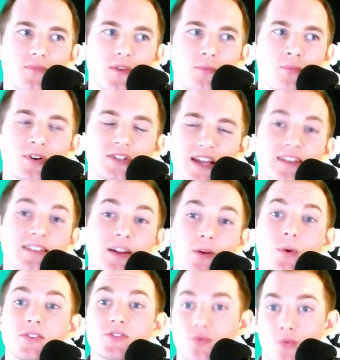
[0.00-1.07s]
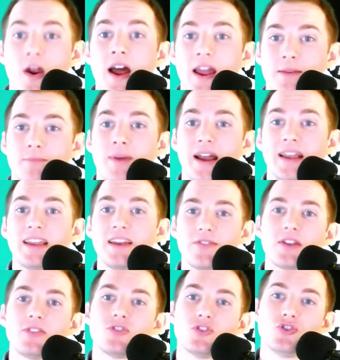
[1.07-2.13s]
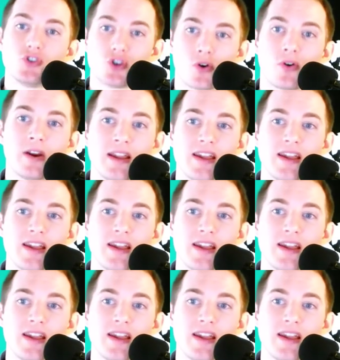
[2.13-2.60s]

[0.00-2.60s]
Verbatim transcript: protecting what's right by giving the jury